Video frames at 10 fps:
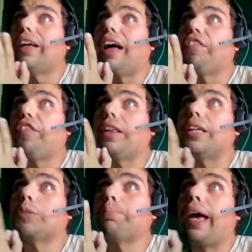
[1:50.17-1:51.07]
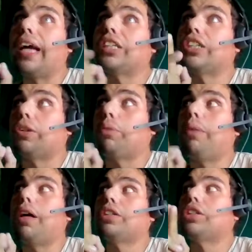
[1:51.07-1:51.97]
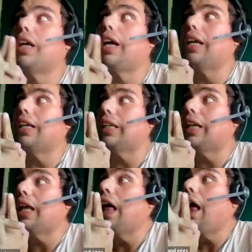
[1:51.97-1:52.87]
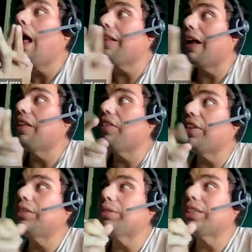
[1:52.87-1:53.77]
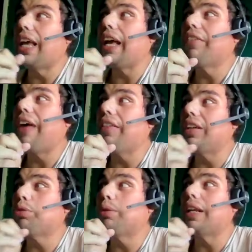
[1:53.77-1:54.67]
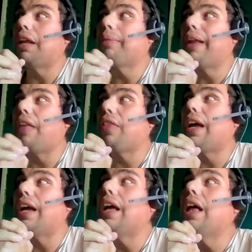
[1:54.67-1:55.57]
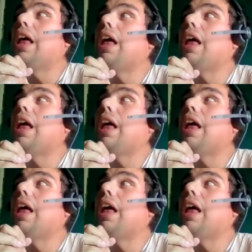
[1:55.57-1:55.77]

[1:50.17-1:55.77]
I felt his pain so much in a lot of the things you're saying of how they treated him and how they